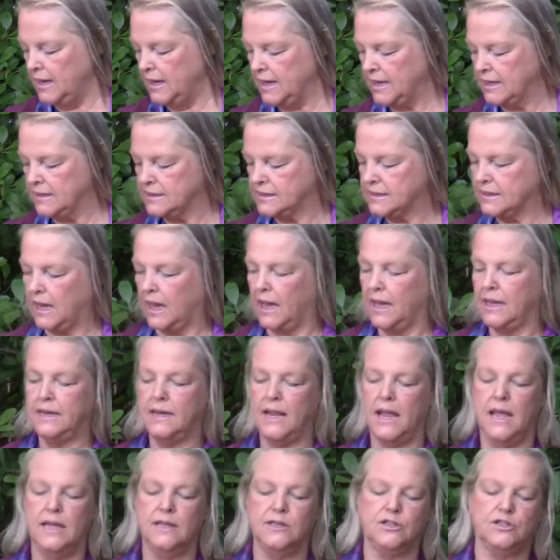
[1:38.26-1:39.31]
inside,
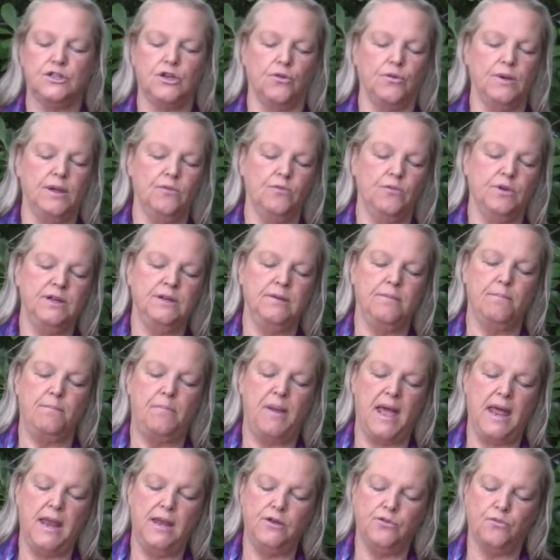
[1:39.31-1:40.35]
and so it wouldn't
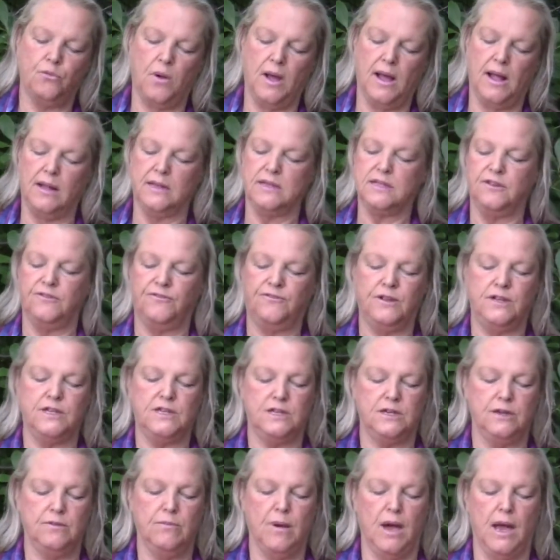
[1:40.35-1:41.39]
bend well to fit
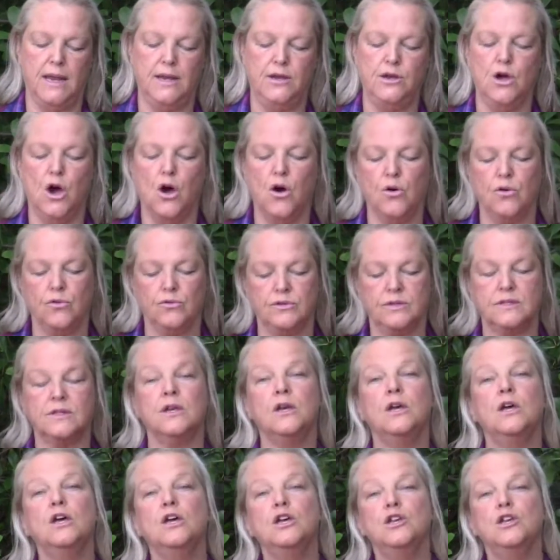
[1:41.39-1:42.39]
to my nose.